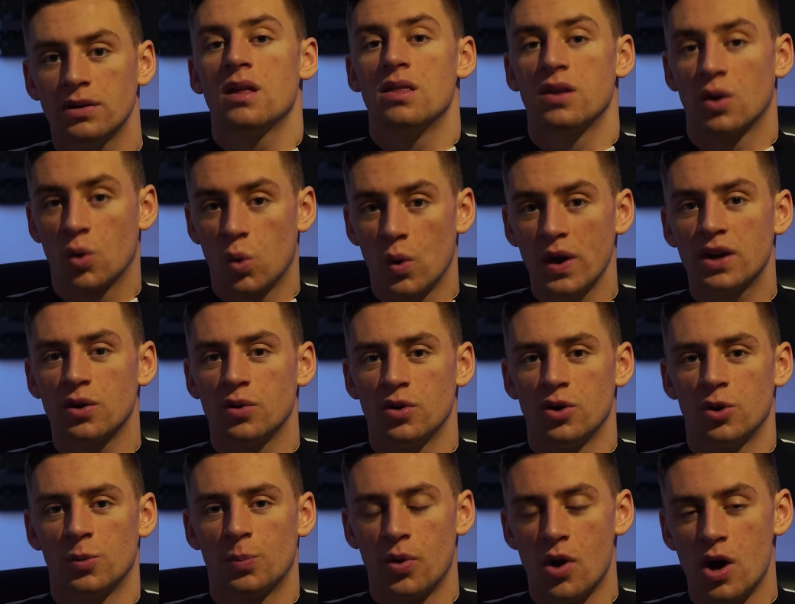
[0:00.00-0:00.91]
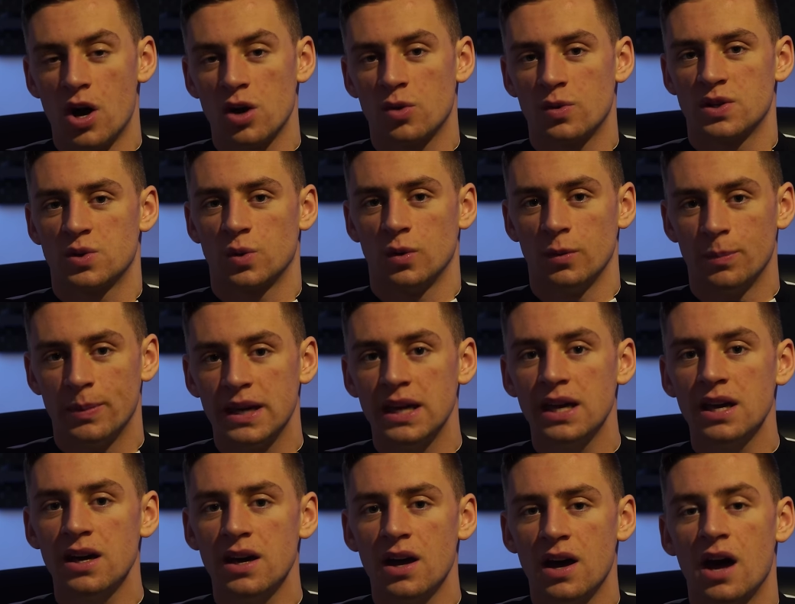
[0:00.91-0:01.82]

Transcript: the quicker your progress will be,